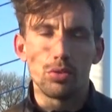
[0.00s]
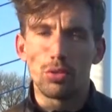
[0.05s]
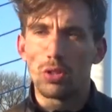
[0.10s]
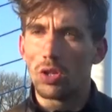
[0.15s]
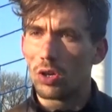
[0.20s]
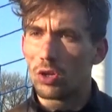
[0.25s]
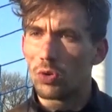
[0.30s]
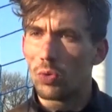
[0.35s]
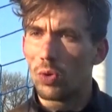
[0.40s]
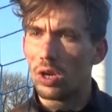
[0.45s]

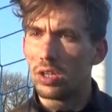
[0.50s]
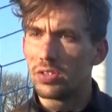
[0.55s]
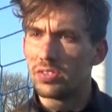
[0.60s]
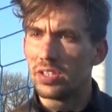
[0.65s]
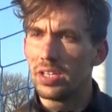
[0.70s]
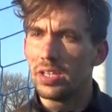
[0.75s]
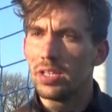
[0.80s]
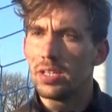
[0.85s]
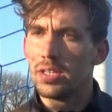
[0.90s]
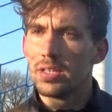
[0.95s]
lot of
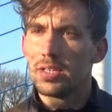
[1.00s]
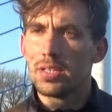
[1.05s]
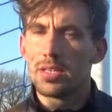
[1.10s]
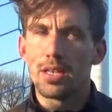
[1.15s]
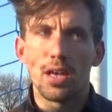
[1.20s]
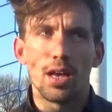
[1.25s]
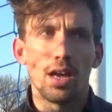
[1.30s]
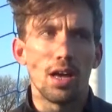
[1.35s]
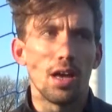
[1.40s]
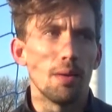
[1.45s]
quality.
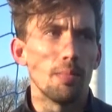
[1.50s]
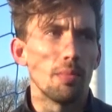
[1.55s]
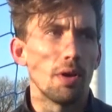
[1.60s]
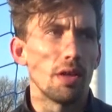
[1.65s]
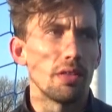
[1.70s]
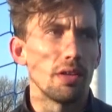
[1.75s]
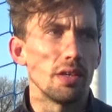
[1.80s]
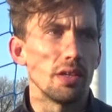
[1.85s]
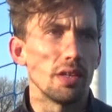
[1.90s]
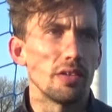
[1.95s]
I
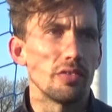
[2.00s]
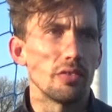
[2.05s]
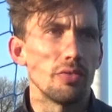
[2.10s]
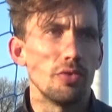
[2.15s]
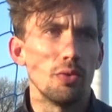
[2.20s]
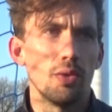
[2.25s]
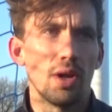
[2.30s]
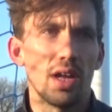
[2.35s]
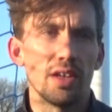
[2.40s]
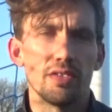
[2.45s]
think there's a
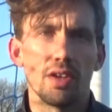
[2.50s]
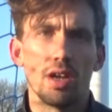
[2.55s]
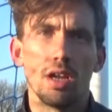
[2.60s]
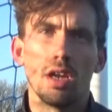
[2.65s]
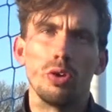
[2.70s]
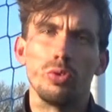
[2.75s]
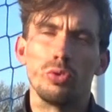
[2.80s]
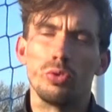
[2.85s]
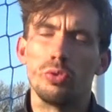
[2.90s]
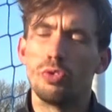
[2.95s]
few lads that are
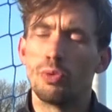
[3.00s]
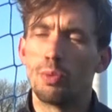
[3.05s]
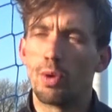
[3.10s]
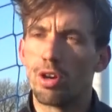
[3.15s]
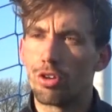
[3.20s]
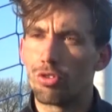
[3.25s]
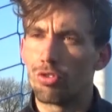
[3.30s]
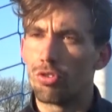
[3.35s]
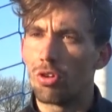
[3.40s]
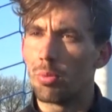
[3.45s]
local to
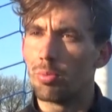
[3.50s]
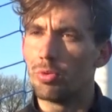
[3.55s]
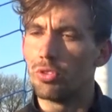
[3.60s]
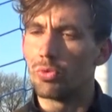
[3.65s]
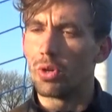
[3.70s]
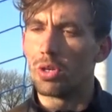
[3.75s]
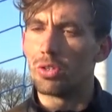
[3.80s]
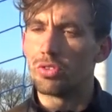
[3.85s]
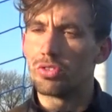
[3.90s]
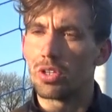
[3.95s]
where I grew up as
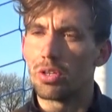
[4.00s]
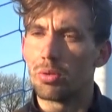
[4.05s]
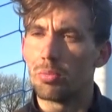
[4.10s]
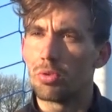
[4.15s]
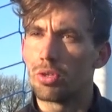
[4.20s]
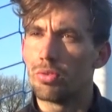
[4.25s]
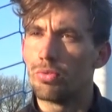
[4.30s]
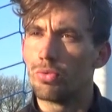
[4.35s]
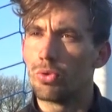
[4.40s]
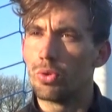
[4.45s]
well, so I'm
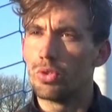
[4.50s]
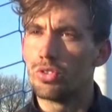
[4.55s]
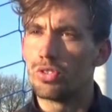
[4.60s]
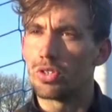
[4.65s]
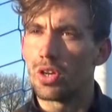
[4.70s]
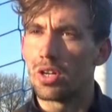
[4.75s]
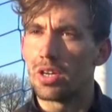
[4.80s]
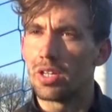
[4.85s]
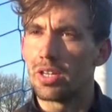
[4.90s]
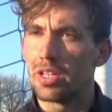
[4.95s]
looking forward to
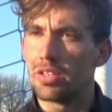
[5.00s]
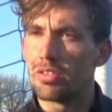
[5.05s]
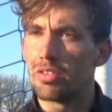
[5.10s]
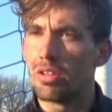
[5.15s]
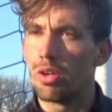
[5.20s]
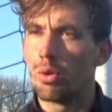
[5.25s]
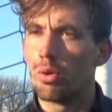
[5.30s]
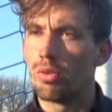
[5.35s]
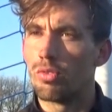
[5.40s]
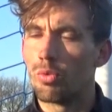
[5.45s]
kind of getting to
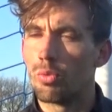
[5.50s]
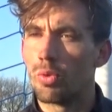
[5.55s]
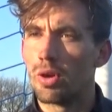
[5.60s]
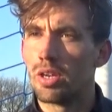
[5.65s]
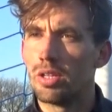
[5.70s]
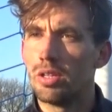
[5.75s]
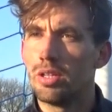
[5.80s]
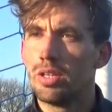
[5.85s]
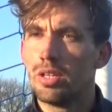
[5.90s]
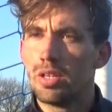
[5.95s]
know
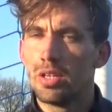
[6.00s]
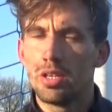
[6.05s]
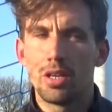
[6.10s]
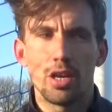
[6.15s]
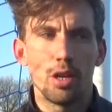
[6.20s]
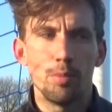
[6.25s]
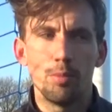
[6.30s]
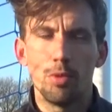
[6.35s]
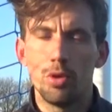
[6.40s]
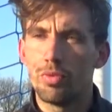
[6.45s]
everyone
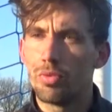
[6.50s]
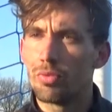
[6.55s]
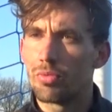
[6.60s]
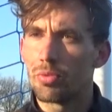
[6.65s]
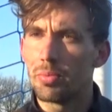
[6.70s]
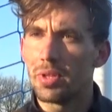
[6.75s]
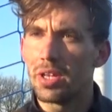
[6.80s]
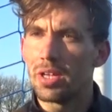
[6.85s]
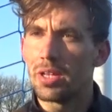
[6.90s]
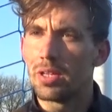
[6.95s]
and moving
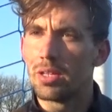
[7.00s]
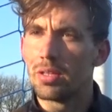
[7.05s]
from there.